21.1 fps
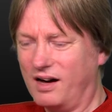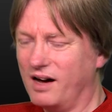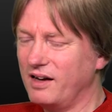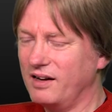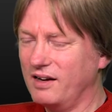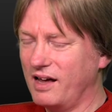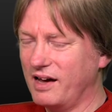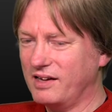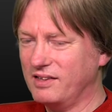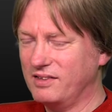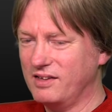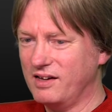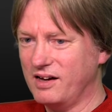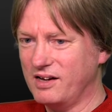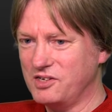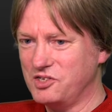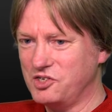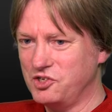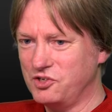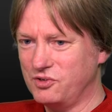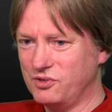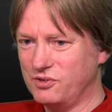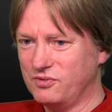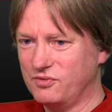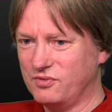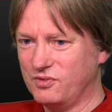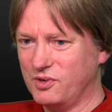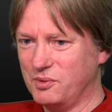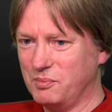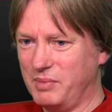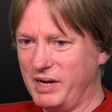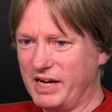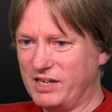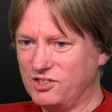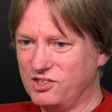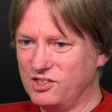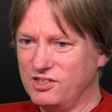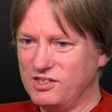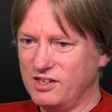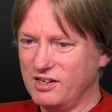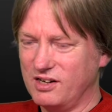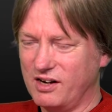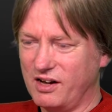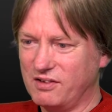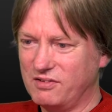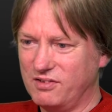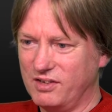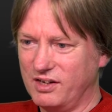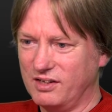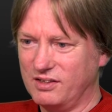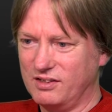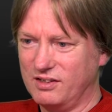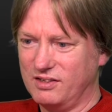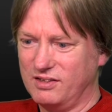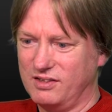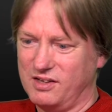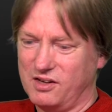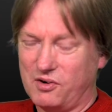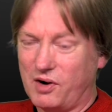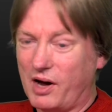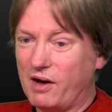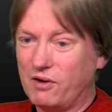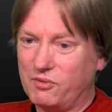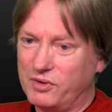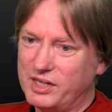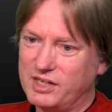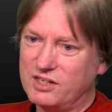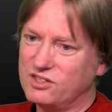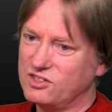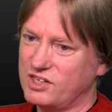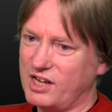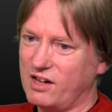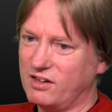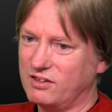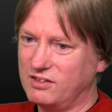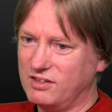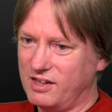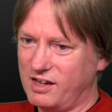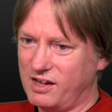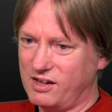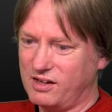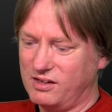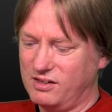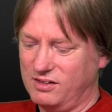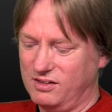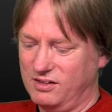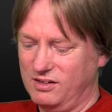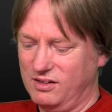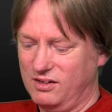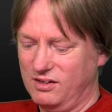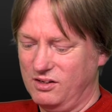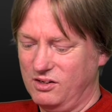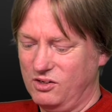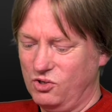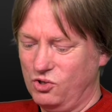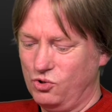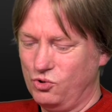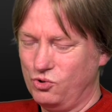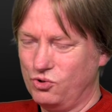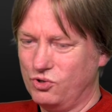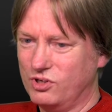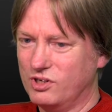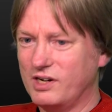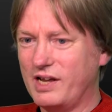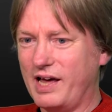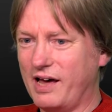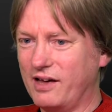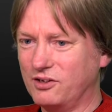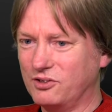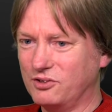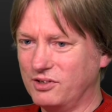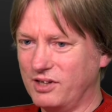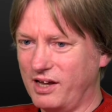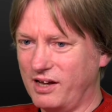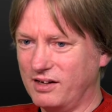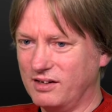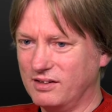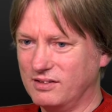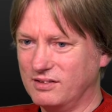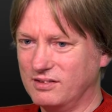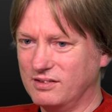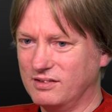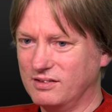I like the idea of complexity, and I think that there are readers out there who can handle that.